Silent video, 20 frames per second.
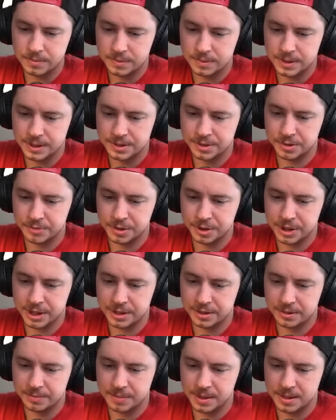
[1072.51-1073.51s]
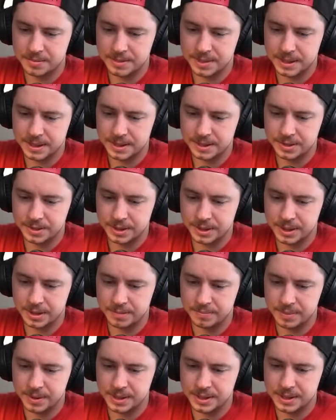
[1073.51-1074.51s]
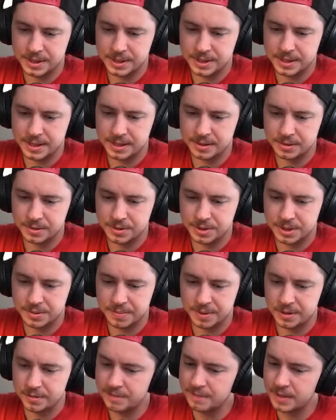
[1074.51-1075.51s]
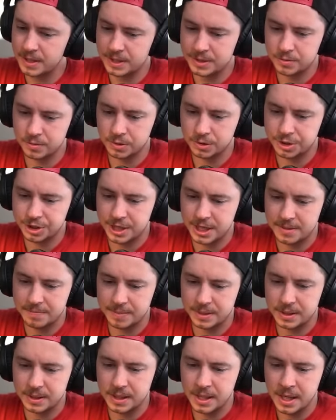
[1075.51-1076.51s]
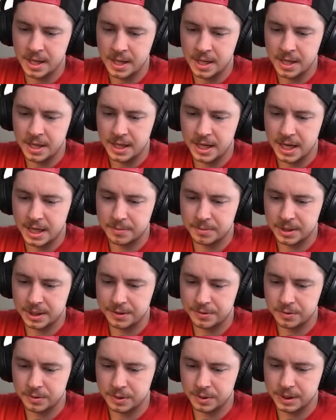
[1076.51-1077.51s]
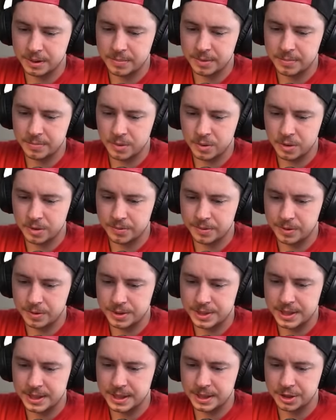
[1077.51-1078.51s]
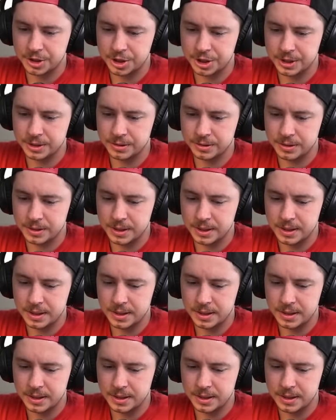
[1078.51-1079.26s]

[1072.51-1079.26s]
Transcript: That supergiant on the bottom side took care of business. Down goes the Spirit Fox, royal champion. Able to get through a little bit more with her Seeking Shield.